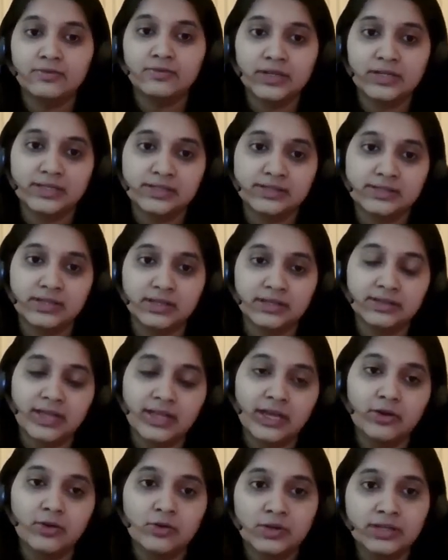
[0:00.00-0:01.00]
done with testing,
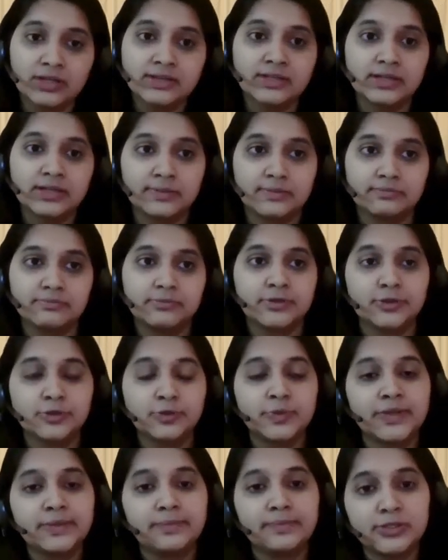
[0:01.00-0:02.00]
then only the
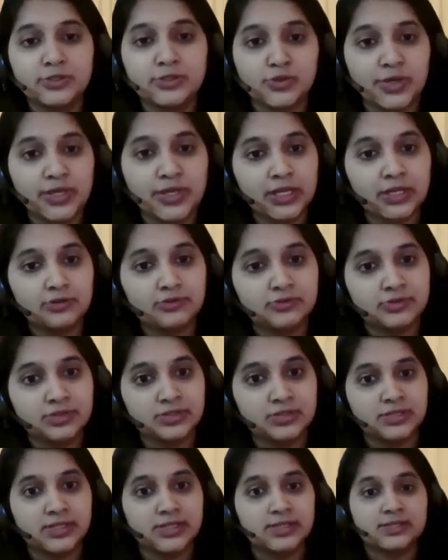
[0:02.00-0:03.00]
you will be showing it to
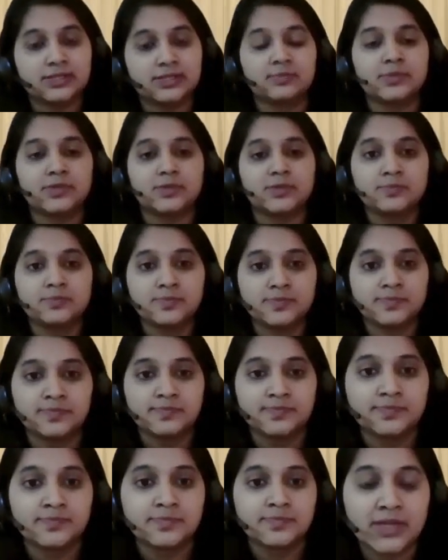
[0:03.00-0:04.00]
the customer,
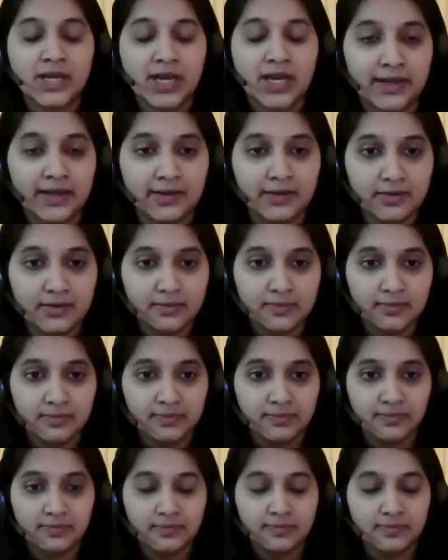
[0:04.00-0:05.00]
client,
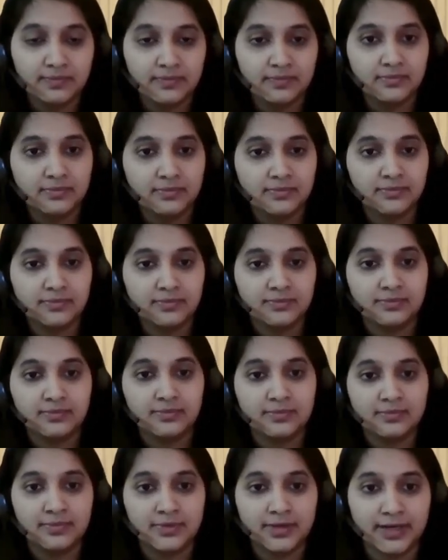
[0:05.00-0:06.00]

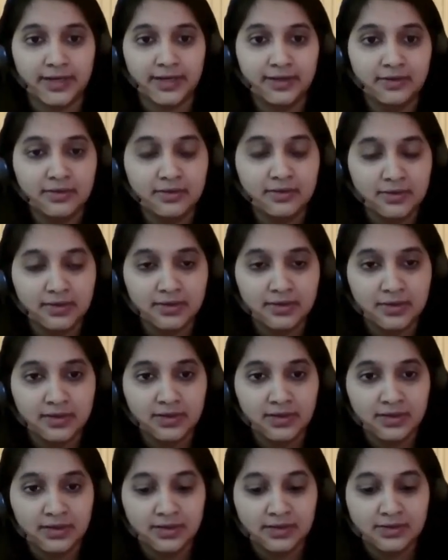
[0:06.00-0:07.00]
right?
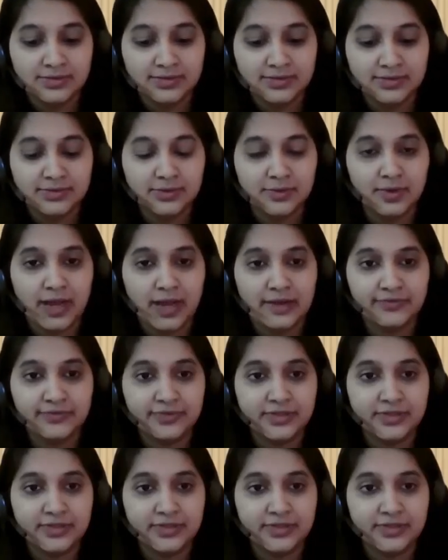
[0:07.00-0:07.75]
So